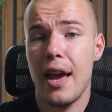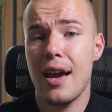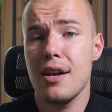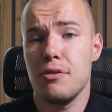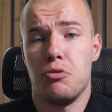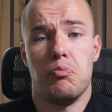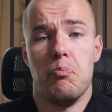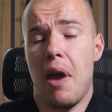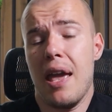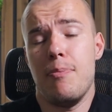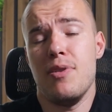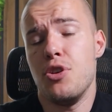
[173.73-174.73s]
and
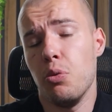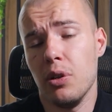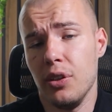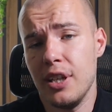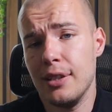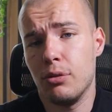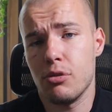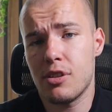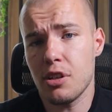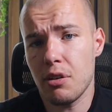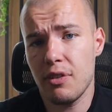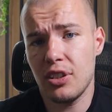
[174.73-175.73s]
maybe you will need to
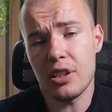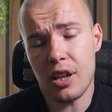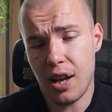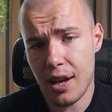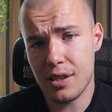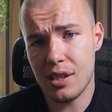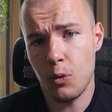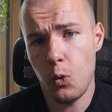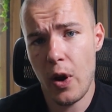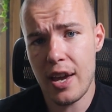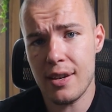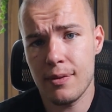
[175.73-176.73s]
serve it in a
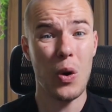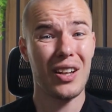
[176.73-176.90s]
custom way.